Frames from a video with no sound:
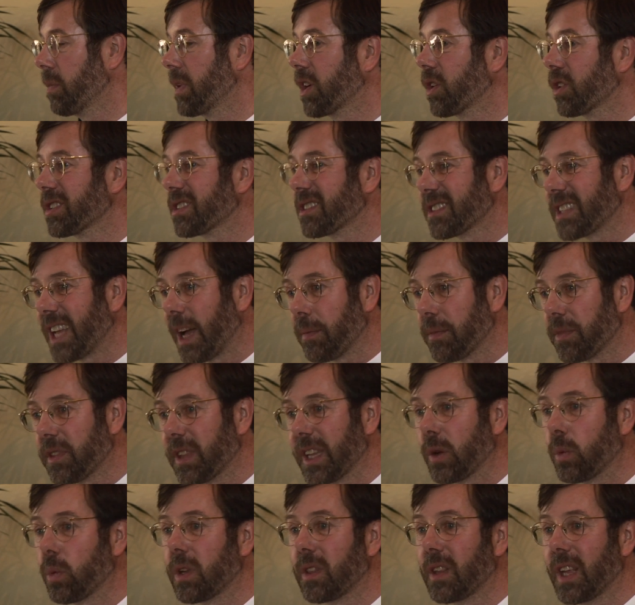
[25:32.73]
Because
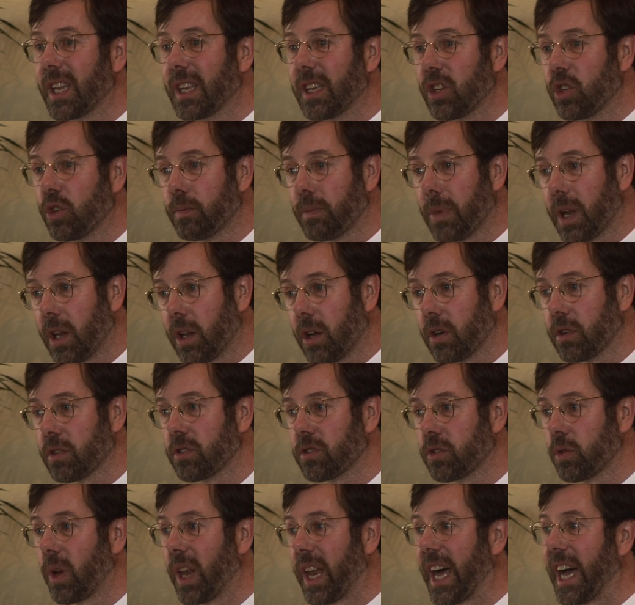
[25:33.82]
something within you
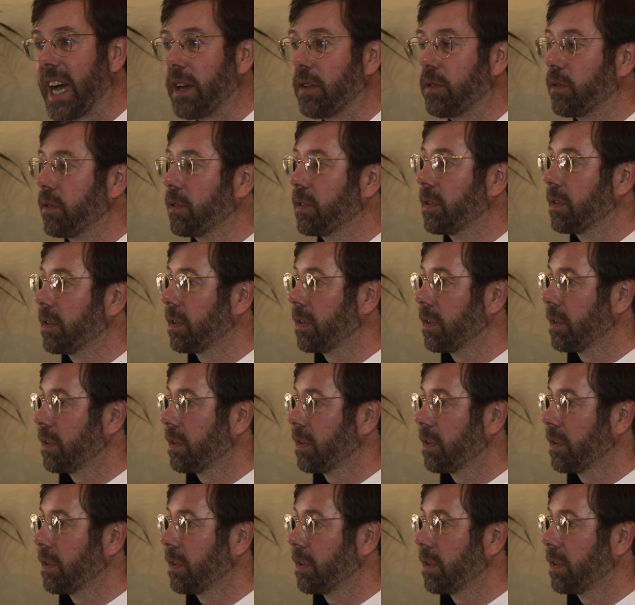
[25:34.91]
belongs to life.